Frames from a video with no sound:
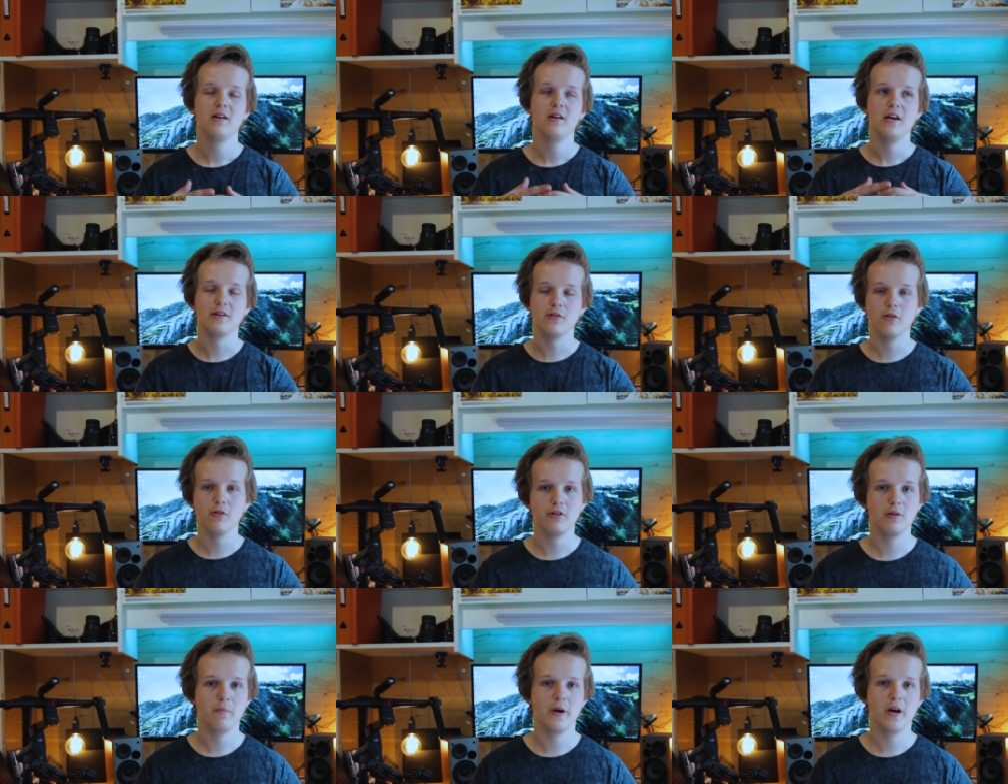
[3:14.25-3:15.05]

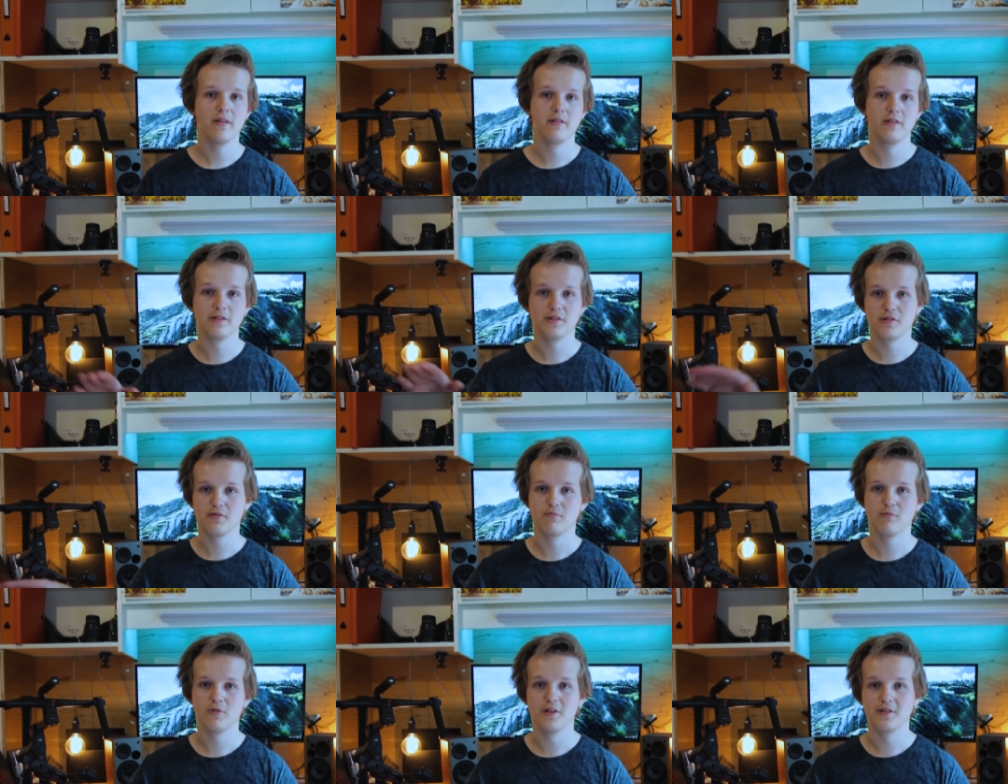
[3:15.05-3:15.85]
ignoring the part that this
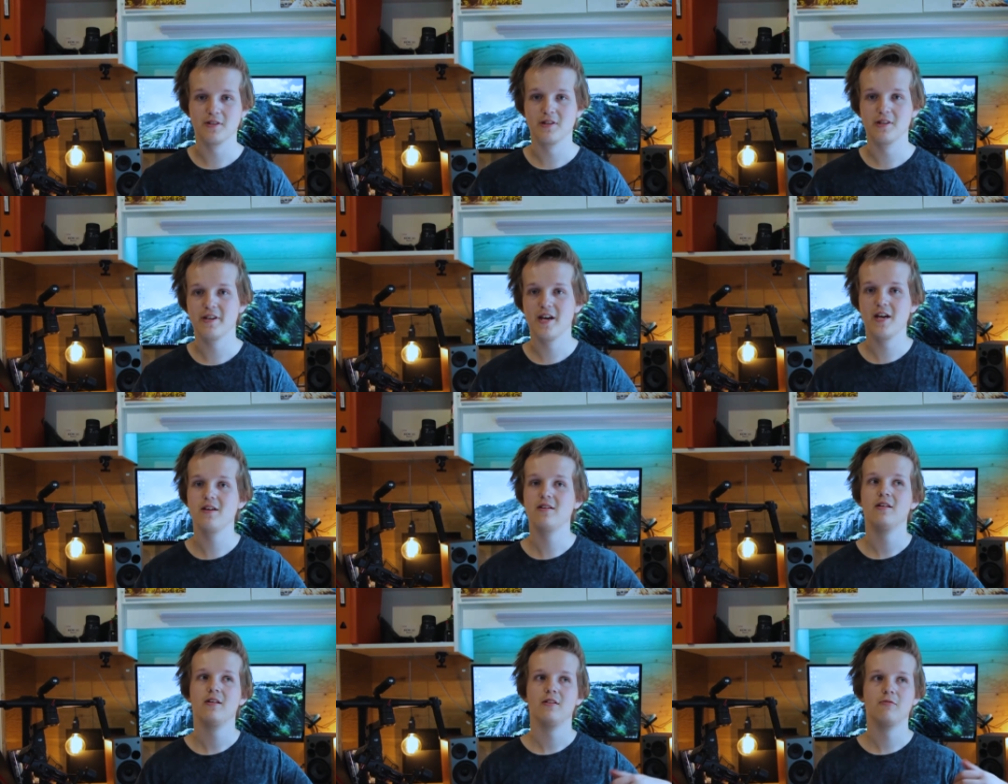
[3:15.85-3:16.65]
is one is in the
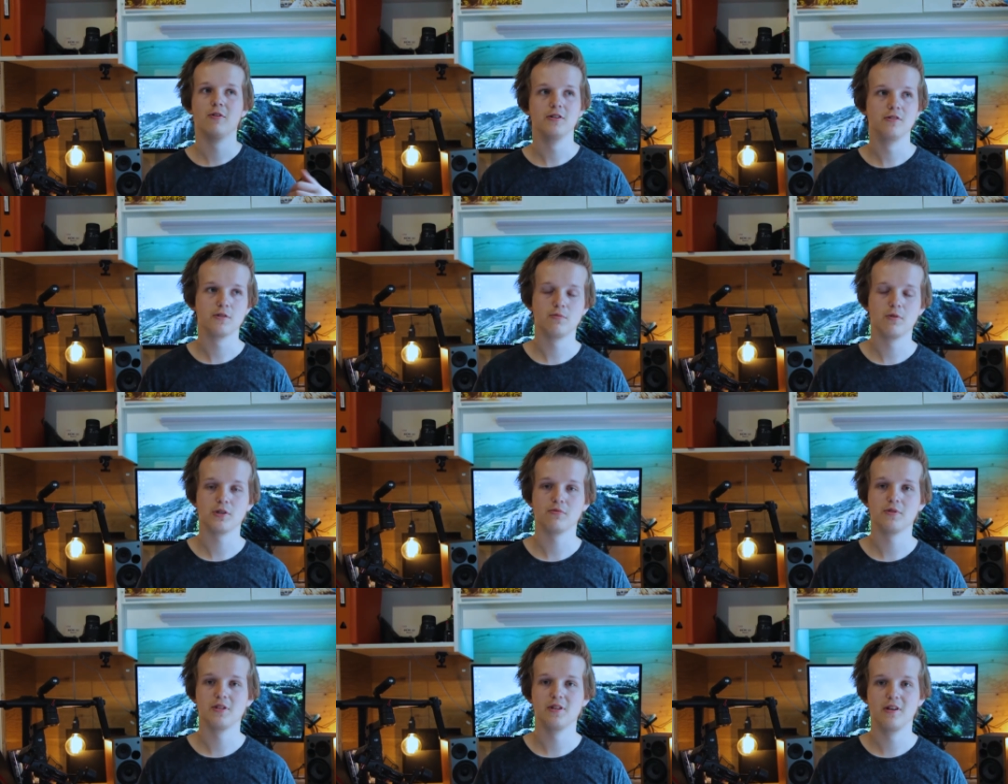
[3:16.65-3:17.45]
day, the one you just
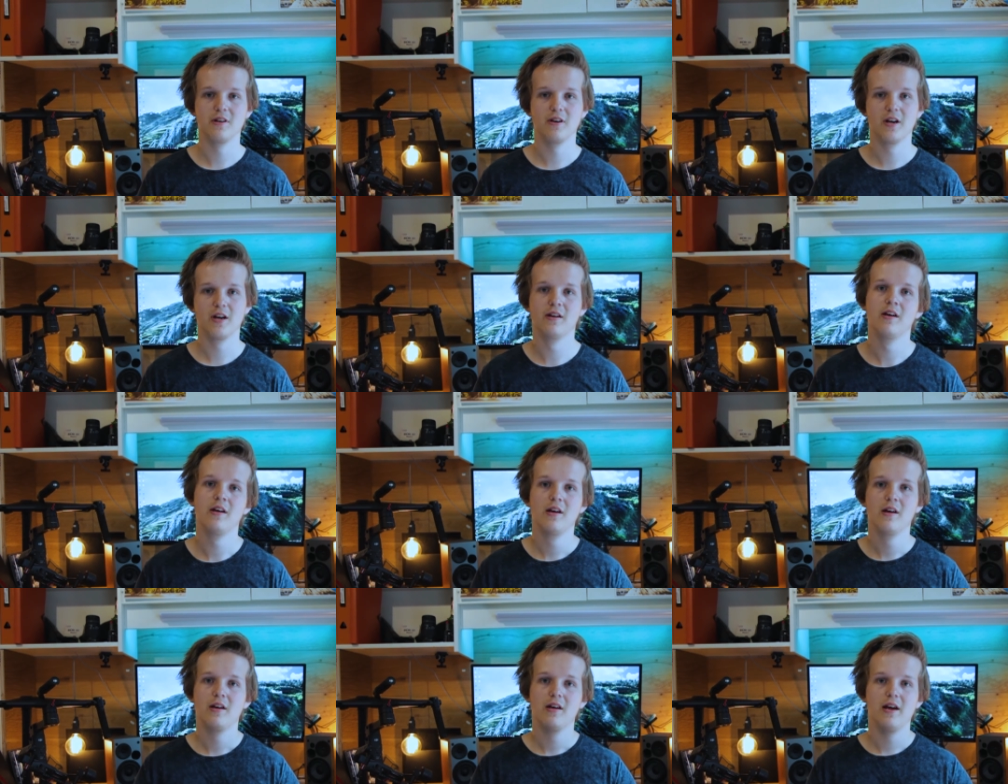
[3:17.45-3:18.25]
watched was in the night,
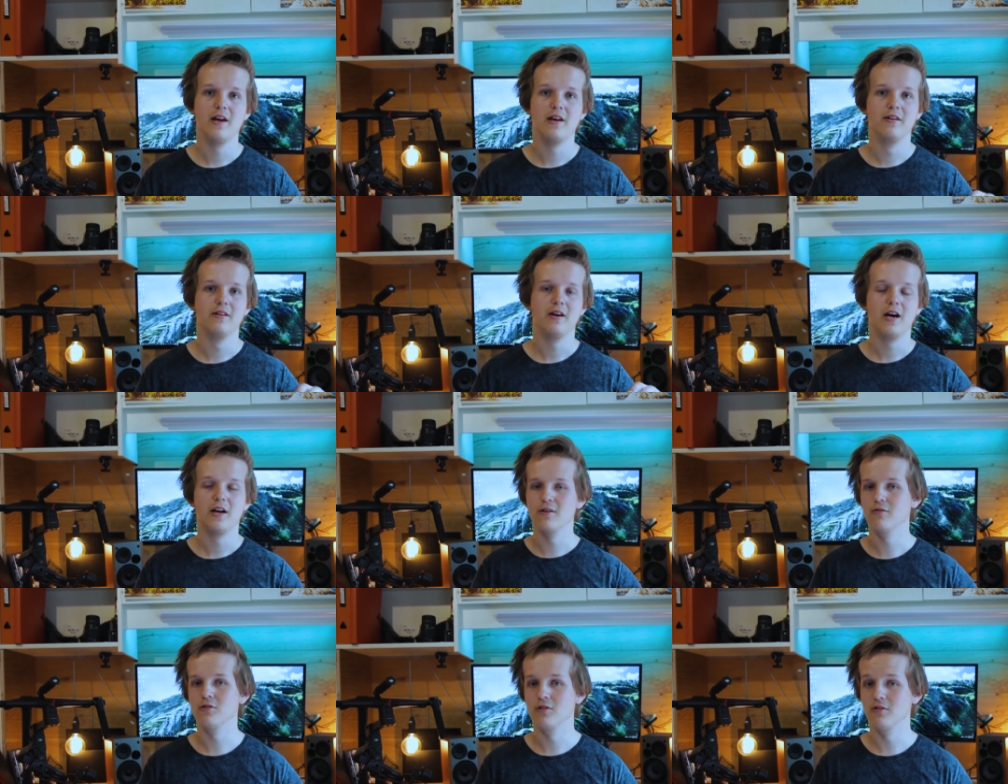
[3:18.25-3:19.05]
and I
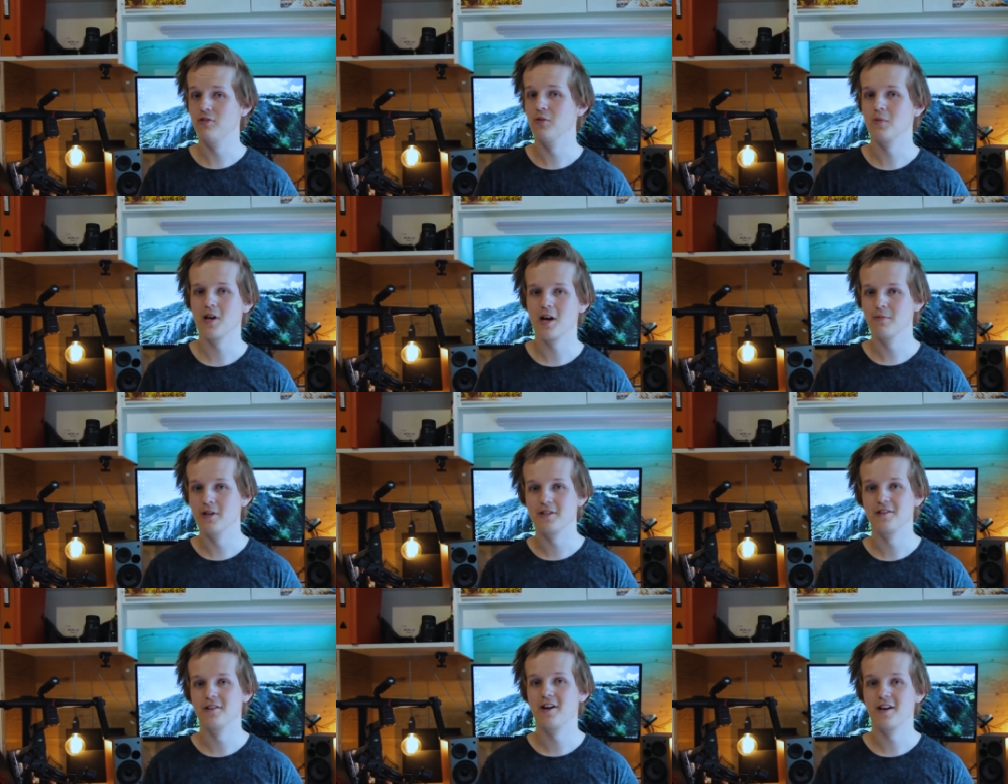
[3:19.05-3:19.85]
don't really film car
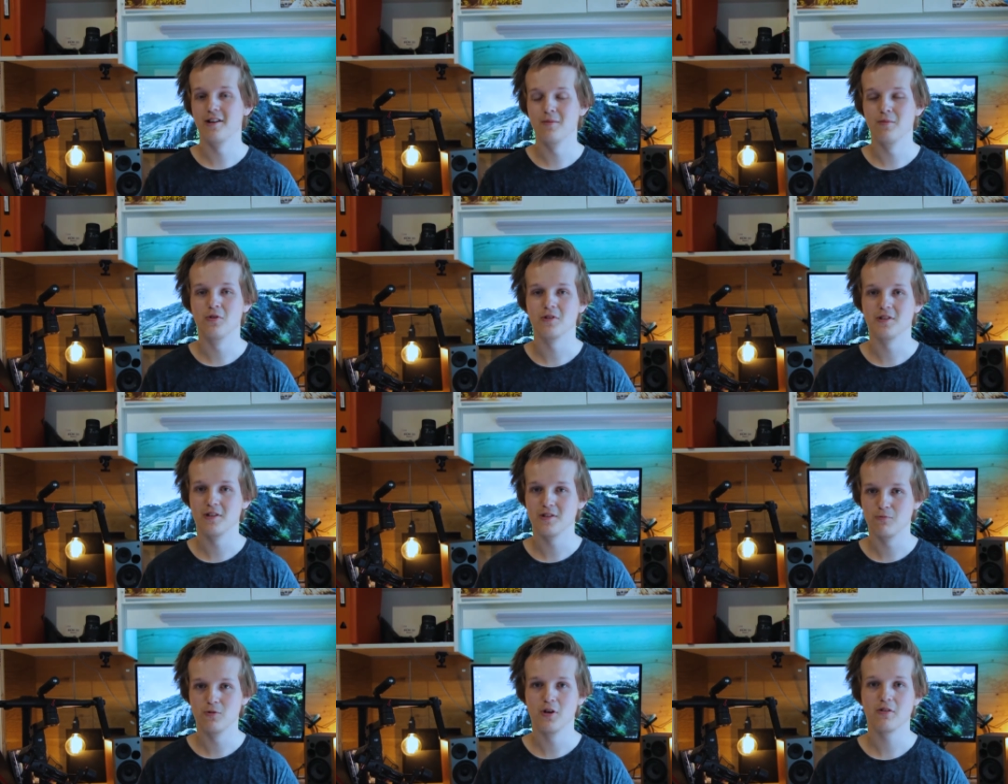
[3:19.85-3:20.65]
meets at night anymore because it
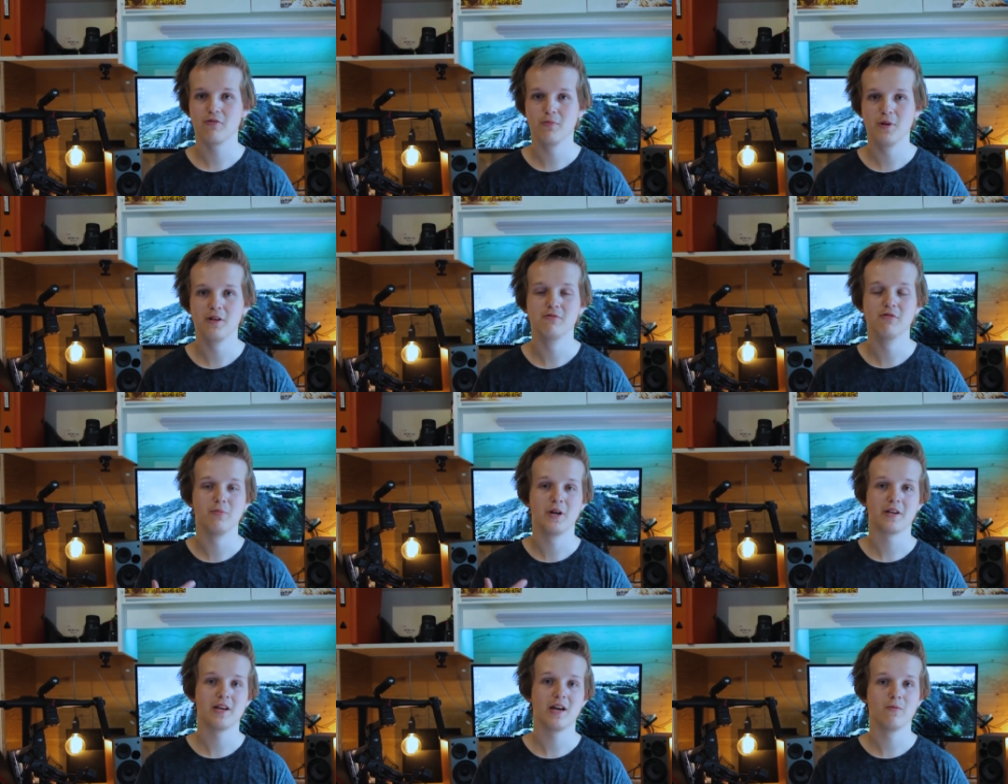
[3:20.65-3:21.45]
doesn't work for me with
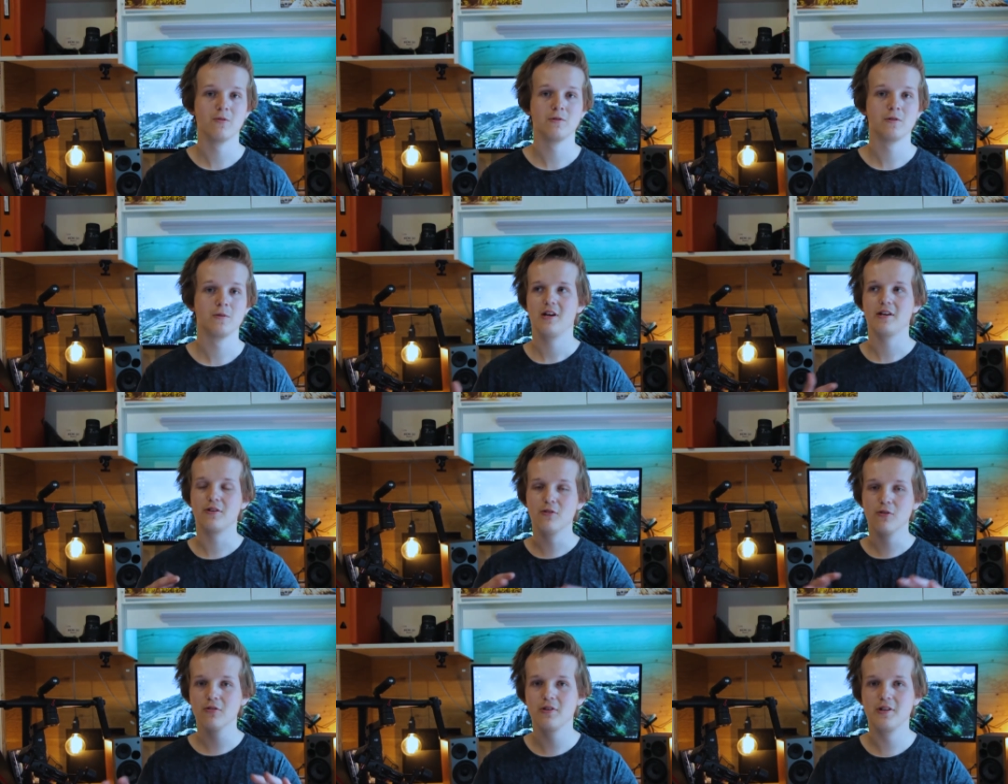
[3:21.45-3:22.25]
my cameras.
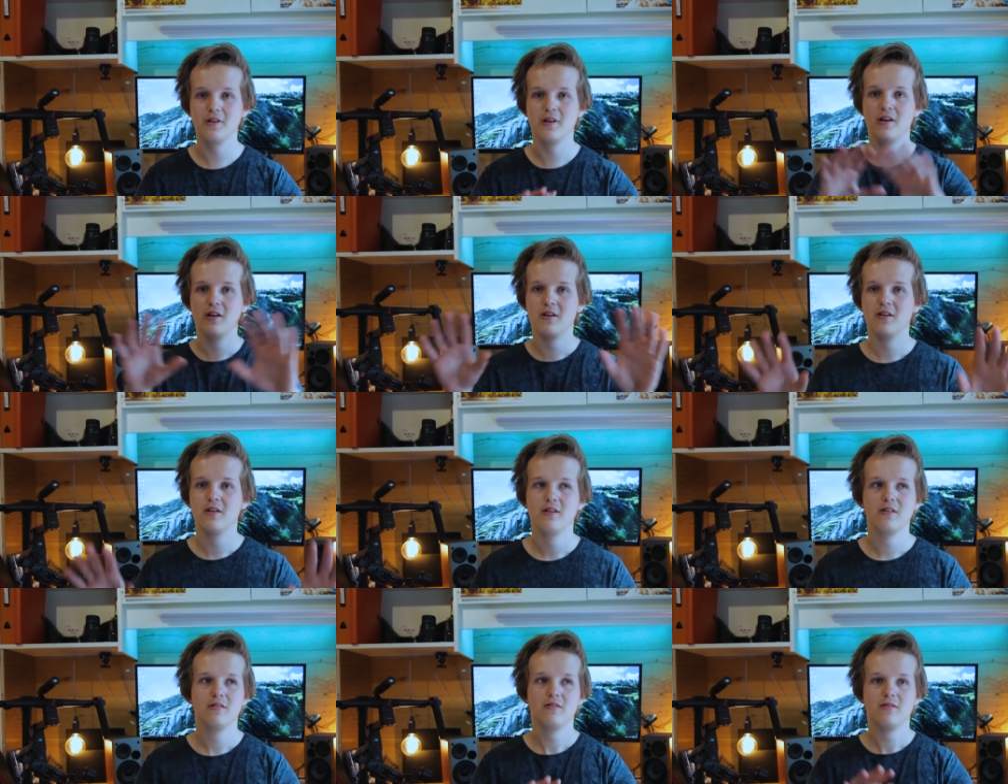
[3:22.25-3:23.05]
Ignoring
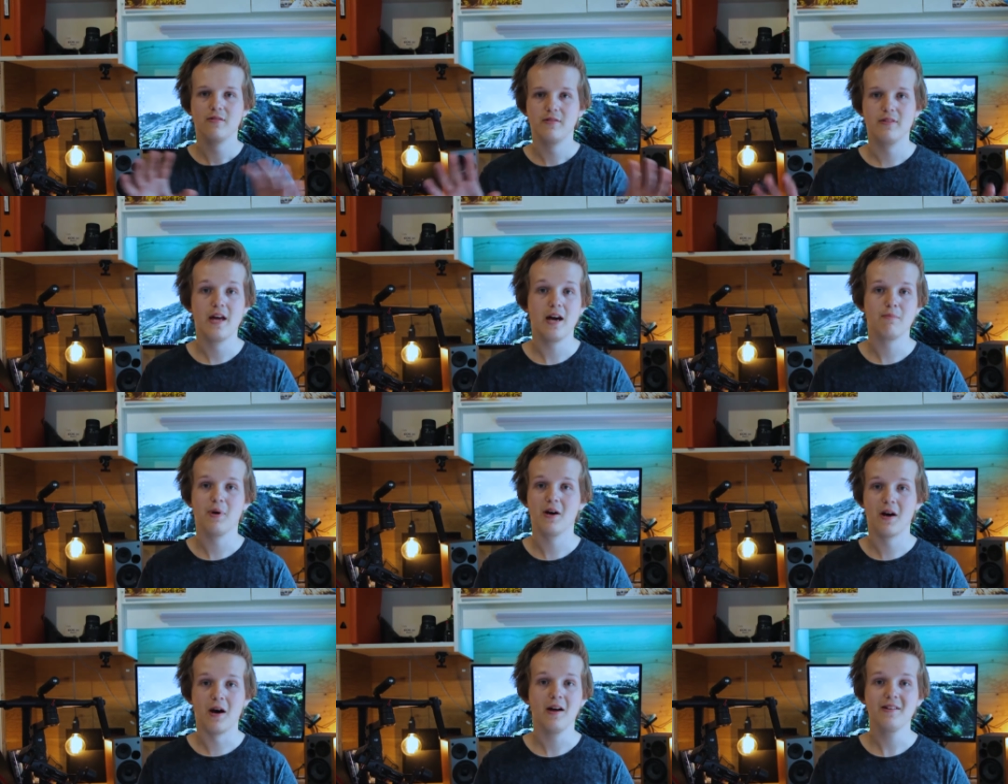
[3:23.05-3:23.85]
that
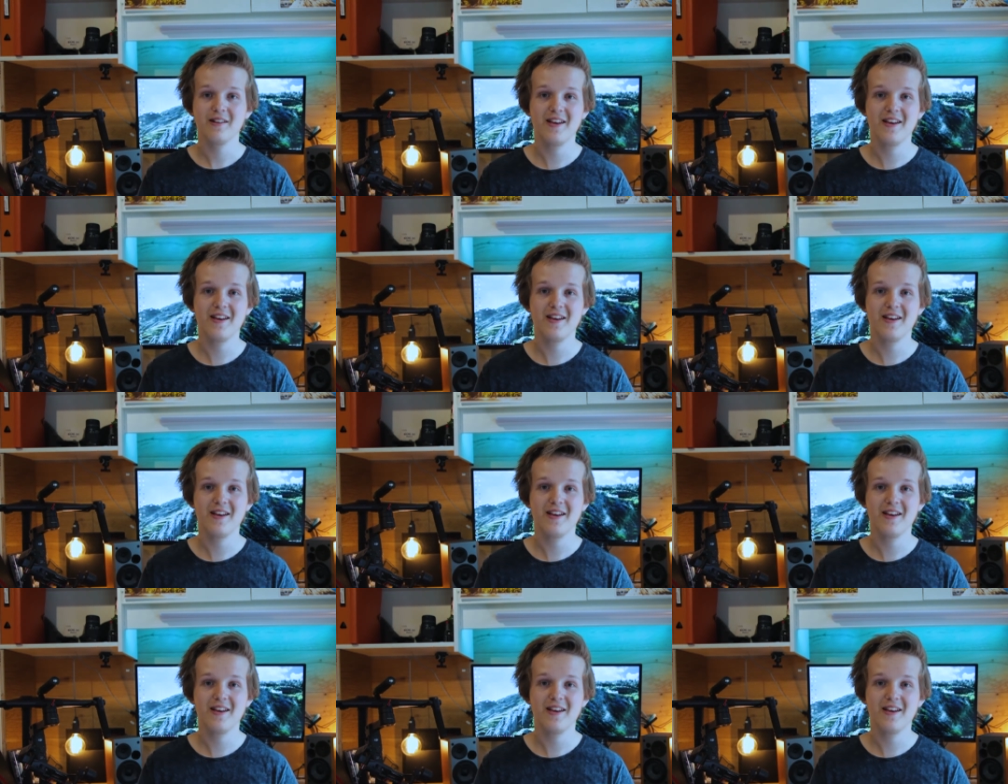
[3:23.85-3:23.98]
part,